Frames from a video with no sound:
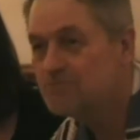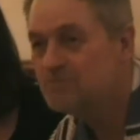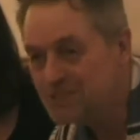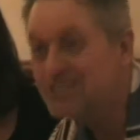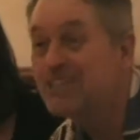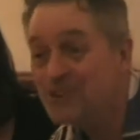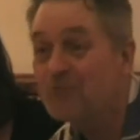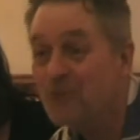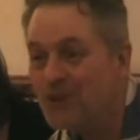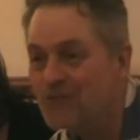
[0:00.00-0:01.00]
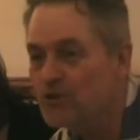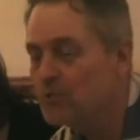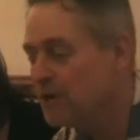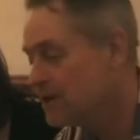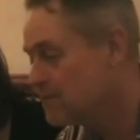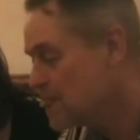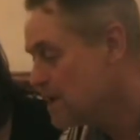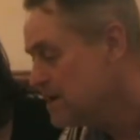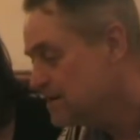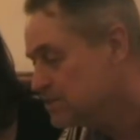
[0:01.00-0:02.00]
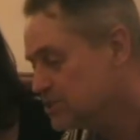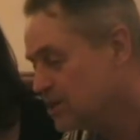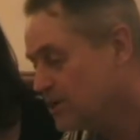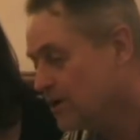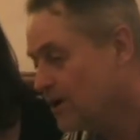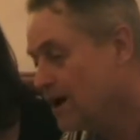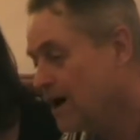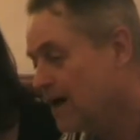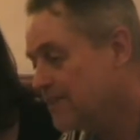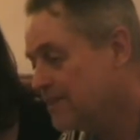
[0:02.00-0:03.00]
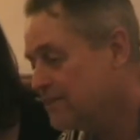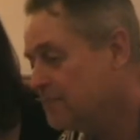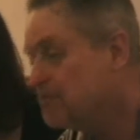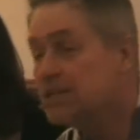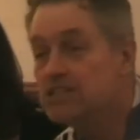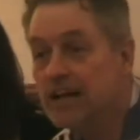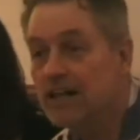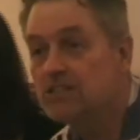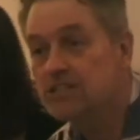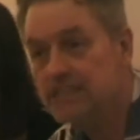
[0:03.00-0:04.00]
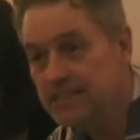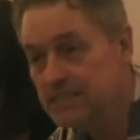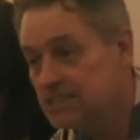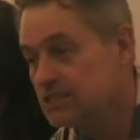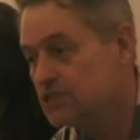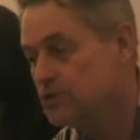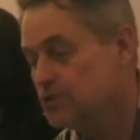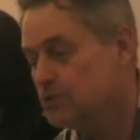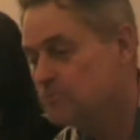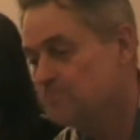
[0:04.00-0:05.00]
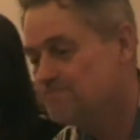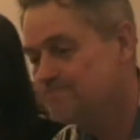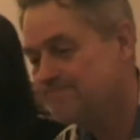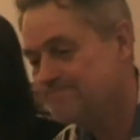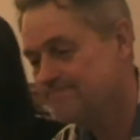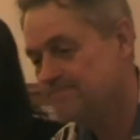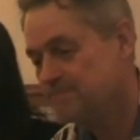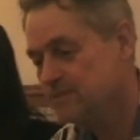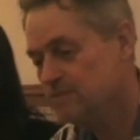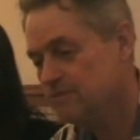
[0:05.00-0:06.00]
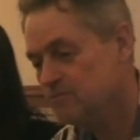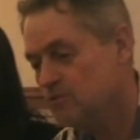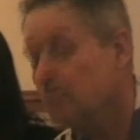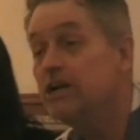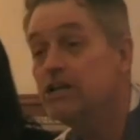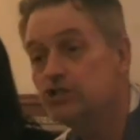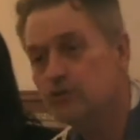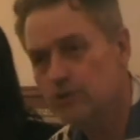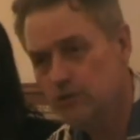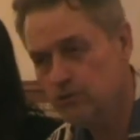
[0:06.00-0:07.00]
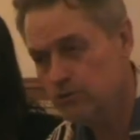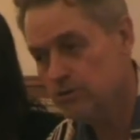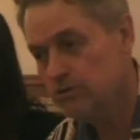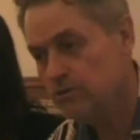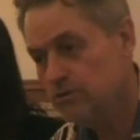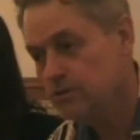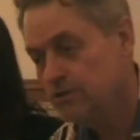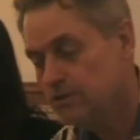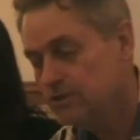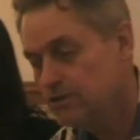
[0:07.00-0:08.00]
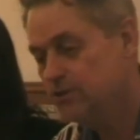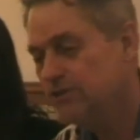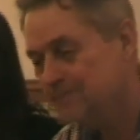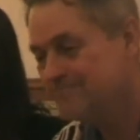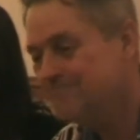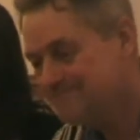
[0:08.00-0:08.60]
see your point of view better. So I think the big challenge is to remain true to the